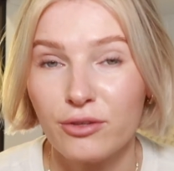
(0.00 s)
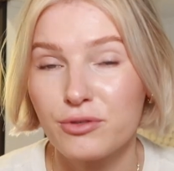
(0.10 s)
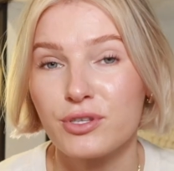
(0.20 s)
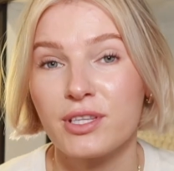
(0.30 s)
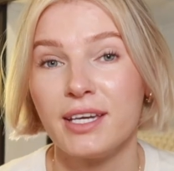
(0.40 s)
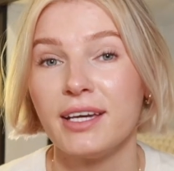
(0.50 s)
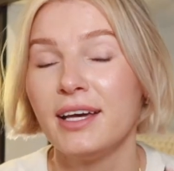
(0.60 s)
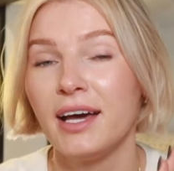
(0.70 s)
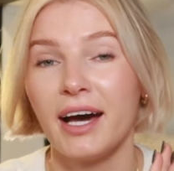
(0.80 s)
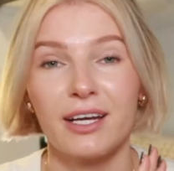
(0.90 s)
Usually
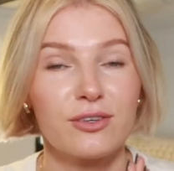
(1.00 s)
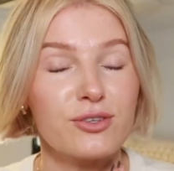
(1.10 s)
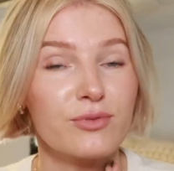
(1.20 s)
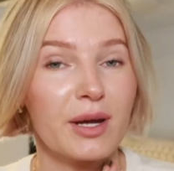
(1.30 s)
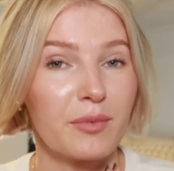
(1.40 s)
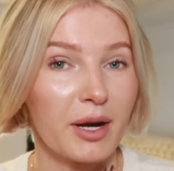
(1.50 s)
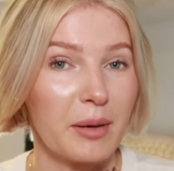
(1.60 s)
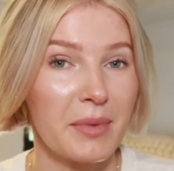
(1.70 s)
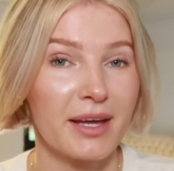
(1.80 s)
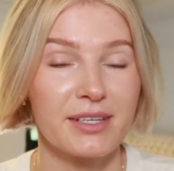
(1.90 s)
I do not
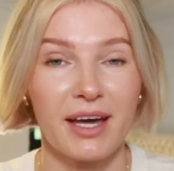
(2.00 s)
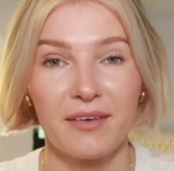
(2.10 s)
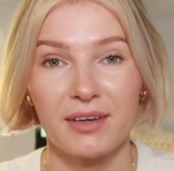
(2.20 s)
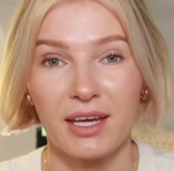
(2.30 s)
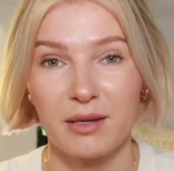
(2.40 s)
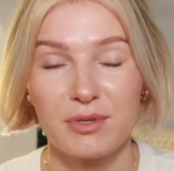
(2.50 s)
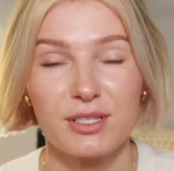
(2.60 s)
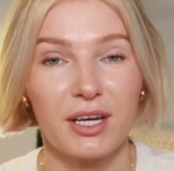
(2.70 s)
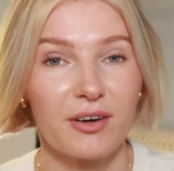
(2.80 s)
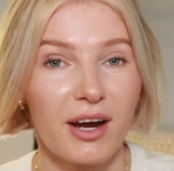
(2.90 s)
recommend having any
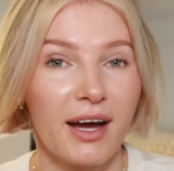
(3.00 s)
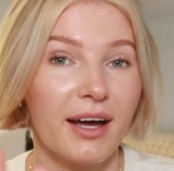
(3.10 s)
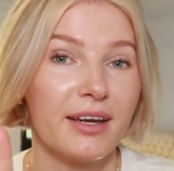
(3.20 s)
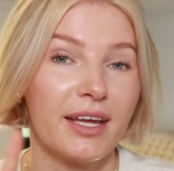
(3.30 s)
mascara on,